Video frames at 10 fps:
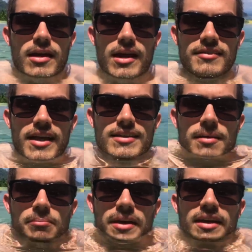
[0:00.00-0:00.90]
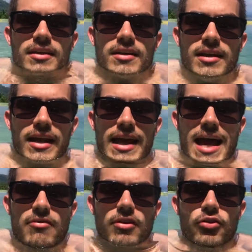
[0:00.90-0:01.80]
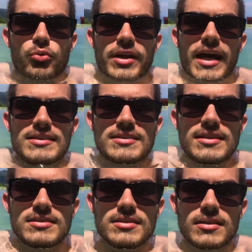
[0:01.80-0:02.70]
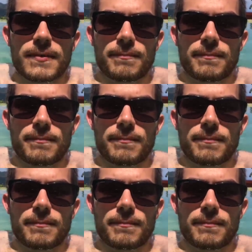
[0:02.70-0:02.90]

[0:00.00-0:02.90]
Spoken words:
and that campaign can have 3 ad sets,